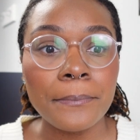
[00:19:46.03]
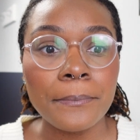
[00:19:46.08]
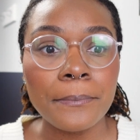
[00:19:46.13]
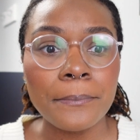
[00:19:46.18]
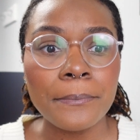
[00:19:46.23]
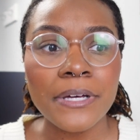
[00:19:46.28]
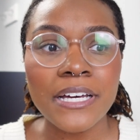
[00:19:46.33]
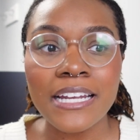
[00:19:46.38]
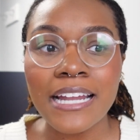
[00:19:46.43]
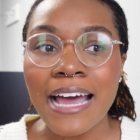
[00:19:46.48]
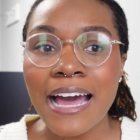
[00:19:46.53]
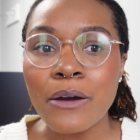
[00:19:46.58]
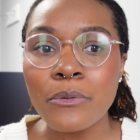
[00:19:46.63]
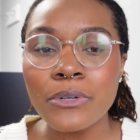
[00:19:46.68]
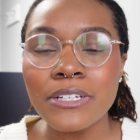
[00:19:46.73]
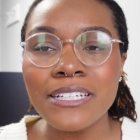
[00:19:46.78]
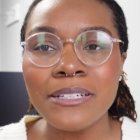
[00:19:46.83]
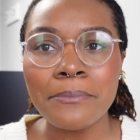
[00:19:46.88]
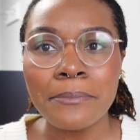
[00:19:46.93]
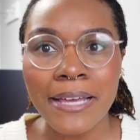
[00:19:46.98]
But I
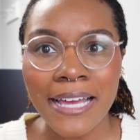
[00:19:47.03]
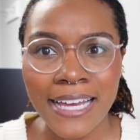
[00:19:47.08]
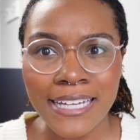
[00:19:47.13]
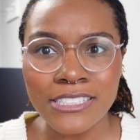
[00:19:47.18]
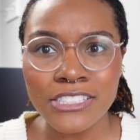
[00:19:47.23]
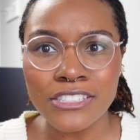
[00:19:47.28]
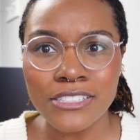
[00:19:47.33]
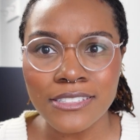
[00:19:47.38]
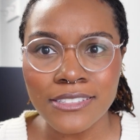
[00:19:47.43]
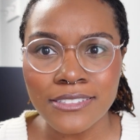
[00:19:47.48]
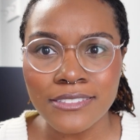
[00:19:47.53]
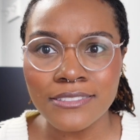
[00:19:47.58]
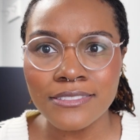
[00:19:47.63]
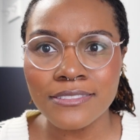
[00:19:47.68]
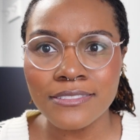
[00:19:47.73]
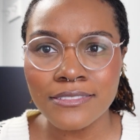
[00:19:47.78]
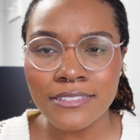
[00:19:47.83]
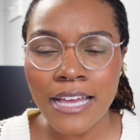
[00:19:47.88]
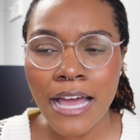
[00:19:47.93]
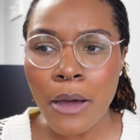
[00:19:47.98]
would
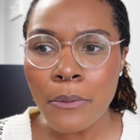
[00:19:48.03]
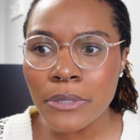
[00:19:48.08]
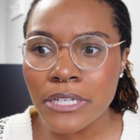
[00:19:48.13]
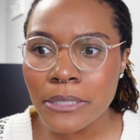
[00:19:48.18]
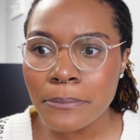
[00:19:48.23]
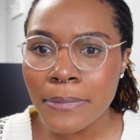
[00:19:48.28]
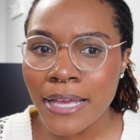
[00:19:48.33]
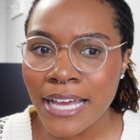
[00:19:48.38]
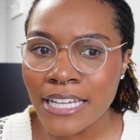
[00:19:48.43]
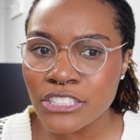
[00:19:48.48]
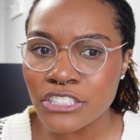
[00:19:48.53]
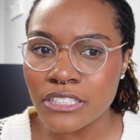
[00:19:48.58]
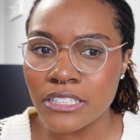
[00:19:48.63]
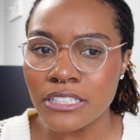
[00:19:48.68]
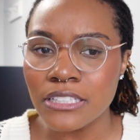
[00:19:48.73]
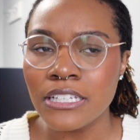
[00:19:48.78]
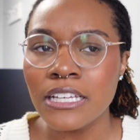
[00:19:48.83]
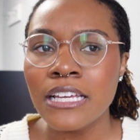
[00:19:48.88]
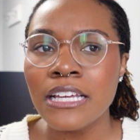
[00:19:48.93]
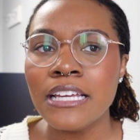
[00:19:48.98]

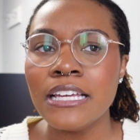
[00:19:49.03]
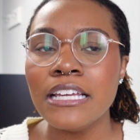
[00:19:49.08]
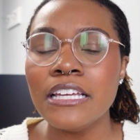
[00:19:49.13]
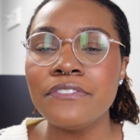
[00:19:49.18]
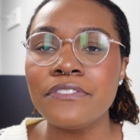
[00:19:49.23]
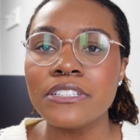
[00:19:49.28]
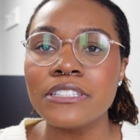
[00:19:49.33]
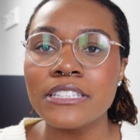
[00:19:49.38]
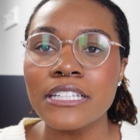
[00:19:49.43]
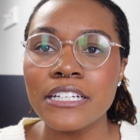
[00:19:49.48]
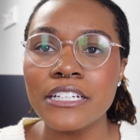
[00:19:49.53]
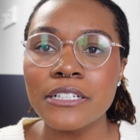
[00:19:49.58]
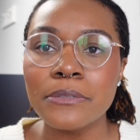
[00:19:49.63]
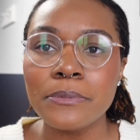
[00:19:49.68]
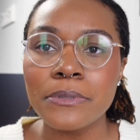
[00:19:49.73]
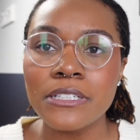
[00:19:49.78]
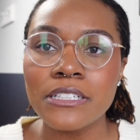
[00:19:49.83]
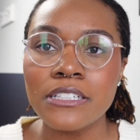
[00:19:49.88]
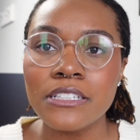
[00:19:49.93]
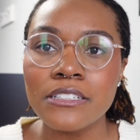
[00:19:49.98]
imagine if a
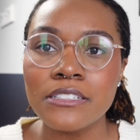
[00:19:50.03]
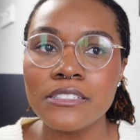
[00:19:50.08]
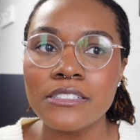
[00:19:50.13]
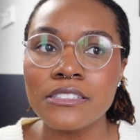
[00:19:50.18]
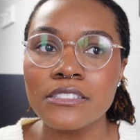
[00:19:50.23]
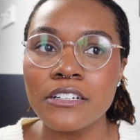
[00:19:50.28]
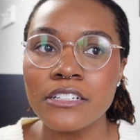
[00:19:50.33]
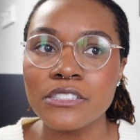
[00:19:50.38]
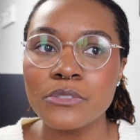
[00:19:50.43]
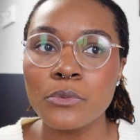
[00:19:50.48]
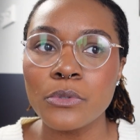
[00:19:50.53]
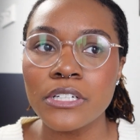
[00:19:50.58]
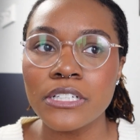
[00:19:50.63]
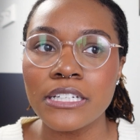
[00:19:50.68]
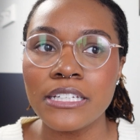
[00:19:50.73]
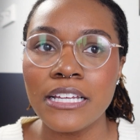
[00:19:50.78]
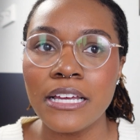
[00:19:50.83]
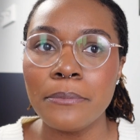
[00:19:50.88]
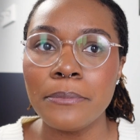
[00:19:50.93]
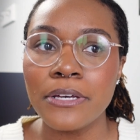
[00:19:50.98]
therapist starts
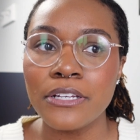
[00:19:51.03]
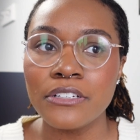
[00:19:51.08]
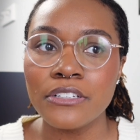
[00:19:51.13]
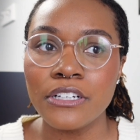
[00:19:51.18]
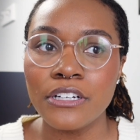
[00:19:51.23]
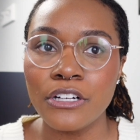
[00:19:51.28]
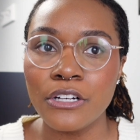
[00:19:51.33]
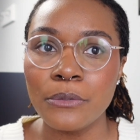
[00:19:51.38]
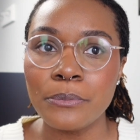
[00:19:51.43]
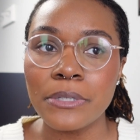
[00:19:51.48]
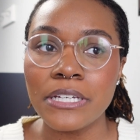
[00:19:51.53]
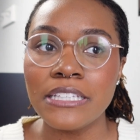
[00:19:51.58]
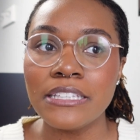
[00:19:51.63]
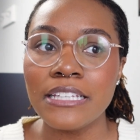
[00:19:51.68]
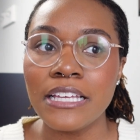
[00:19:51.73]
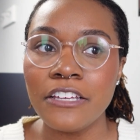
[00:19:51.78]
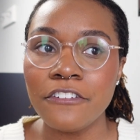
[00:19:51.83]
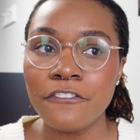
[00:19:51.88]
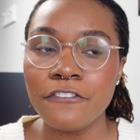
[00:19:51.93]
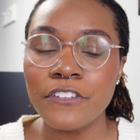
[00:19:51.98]
working at BetterHelp and
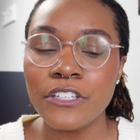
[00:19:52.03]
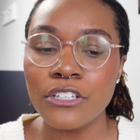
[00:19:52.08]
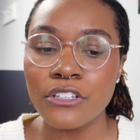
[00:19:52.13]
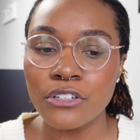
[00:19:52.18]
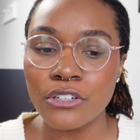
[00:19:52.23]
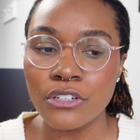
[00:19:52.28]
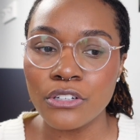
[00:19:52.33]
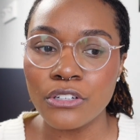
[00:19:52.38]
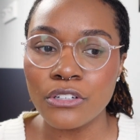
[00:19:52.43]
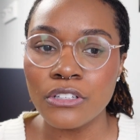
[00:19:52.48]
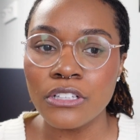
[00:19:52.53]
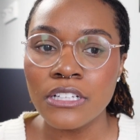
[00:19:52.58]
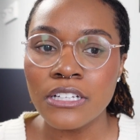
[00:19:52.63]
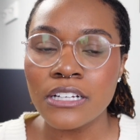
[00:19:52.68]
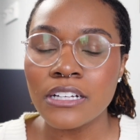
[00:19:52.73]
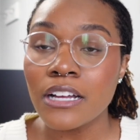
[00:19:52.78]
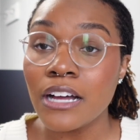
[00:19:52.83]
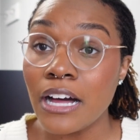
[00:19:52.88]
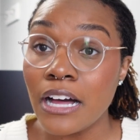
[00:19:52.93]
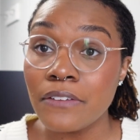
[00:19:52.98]
they feel
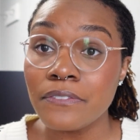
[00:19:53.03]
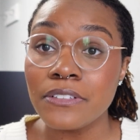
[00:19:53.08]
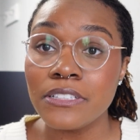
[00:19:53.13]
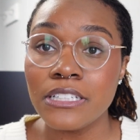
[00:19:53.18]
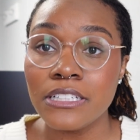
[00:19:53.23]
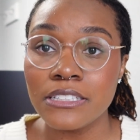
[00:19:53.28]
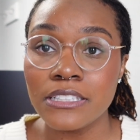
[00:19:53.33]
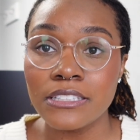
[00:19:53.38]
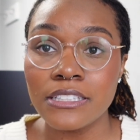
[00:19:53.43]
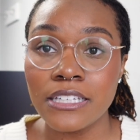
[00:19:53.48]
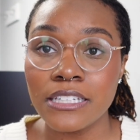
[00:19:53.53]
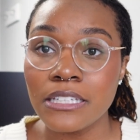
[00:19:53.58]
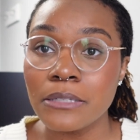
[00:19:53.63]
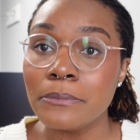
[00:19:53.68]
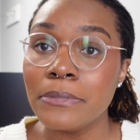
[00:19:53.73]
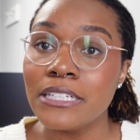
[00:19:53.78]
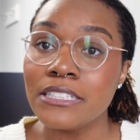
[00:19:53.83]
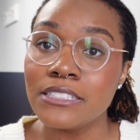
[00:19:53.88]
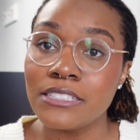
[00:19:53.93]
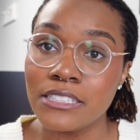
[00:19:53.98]
confident that they can
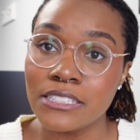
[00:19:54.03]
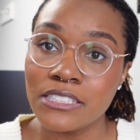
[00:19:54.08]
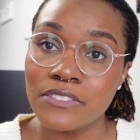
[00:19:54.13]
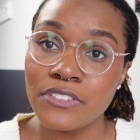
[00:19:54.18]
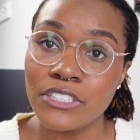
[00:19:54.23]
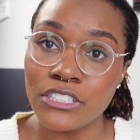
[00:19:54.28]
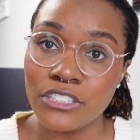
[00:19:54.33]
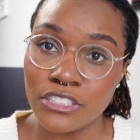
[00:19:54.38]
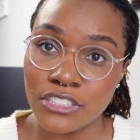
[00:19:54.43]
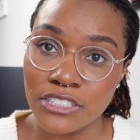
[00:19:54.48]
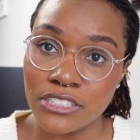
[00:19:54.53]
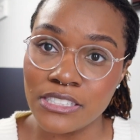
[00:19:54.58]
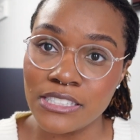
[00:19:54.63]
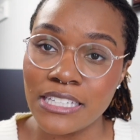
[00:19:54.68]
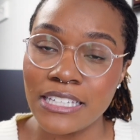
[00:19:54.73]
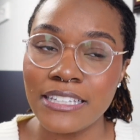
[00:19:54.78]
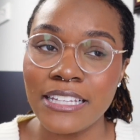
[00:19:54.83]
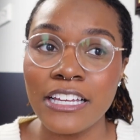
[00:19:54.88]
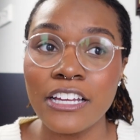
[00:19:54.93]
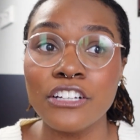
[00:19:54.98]
make six figures
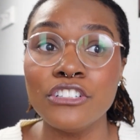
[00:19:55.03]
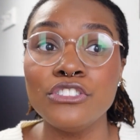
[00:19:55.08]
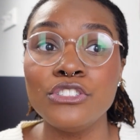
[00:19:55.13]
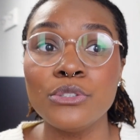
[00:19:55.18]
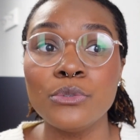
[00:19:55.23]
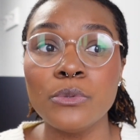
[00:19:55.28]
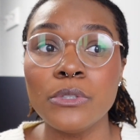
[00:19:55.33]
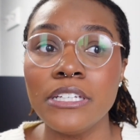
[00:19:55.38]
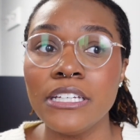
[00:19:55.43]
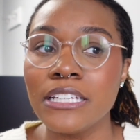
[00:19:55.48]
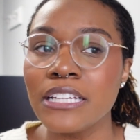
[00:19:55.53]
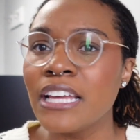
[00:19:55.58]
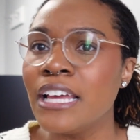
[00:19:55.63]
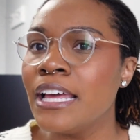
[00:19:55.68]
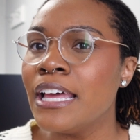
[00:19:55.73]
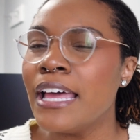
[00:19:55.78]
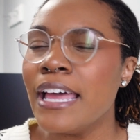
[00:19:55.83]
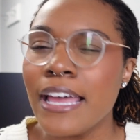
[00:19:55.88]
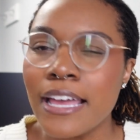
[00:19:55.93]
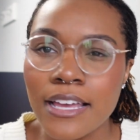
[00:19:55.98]
and they are doing
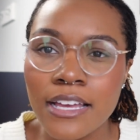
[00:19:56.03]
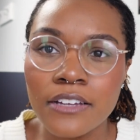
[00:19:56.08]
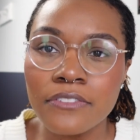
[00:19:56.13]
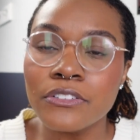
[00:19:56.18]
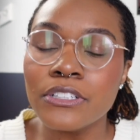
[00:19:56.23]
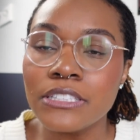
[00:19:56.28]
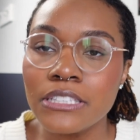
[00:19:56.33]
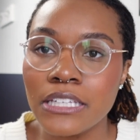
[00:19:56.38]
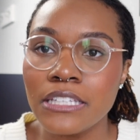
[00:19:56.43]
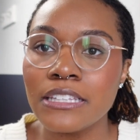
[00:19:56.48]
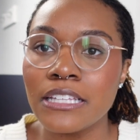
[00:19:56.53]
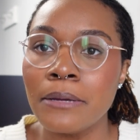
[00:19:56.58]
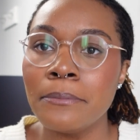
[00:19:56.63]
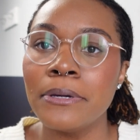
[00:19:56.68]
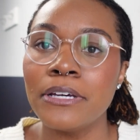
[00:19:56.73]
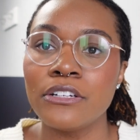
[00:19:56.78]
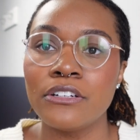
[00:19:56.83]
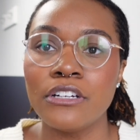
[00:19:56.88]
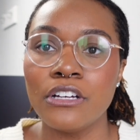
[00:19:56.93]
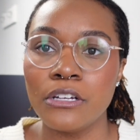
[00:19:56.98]
everything that
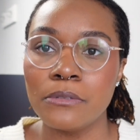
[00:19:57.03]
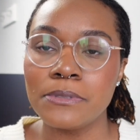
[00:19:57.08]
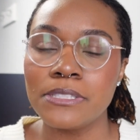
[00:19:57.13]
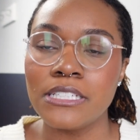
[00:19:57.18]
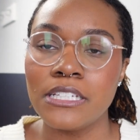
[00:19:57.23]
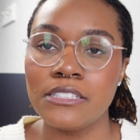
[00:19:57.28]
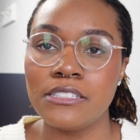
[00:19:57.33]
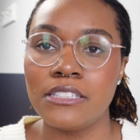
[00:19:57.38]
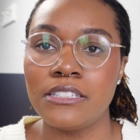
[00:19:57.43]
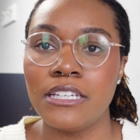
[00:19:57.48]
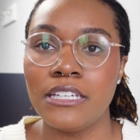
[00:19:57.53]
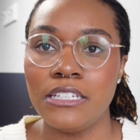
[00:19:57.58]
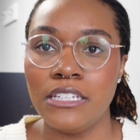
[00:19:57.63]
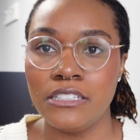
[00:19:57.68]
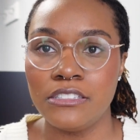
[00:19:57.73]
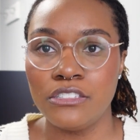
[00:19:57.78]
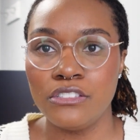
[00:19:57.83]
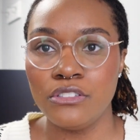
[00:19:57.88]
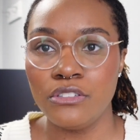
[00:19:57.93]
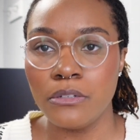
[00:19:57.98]
BetterHelp says that they need
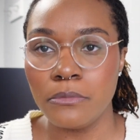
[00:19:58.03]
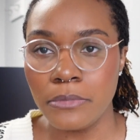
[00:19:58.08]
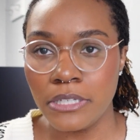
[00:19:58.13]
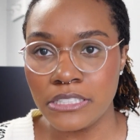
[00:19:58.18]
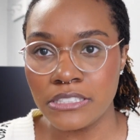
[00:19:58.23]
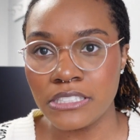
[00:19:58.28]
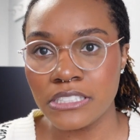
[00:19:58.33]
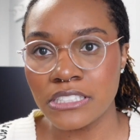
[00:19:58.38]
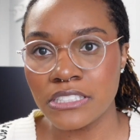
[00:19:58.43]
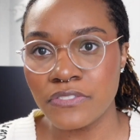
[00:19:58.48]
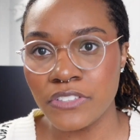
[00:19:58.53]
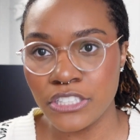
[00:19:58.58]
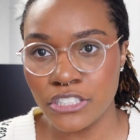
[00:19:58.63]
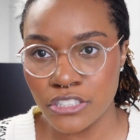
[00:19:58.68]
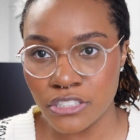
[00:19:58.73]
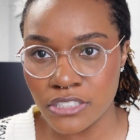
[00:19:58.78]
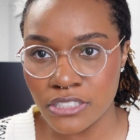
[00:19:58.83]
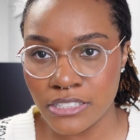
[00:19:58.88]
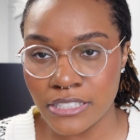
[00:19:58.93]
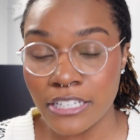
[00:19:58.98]
to do to make six
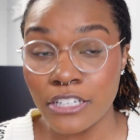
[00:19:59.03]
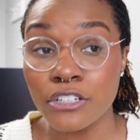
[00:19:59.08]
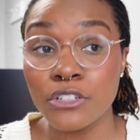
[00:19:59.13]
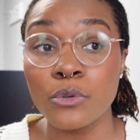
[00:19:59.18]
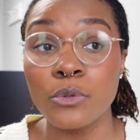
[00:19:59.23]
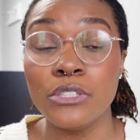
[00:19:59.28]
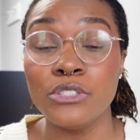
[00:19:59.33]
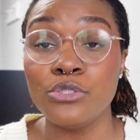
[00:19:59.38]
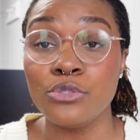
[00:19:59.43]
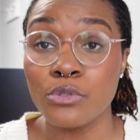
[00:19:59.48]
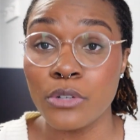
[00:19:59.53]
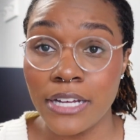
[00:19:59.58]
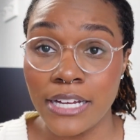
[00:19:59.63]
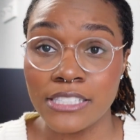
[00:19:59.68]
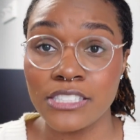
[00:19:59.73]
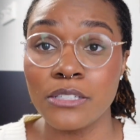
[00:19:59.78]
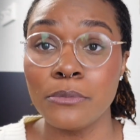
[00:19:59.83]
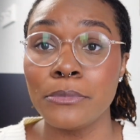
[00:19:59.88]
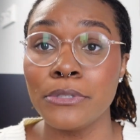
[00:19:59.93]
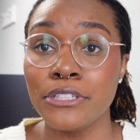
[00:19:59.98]
figures, they are going to
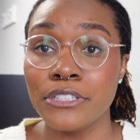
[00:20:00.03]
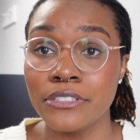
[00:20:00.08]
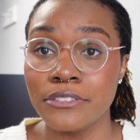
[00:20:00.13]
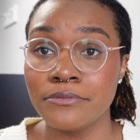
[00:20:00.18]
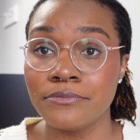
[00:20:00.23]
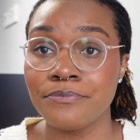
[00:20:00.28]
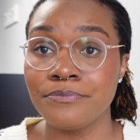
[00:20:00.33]
crash and burn.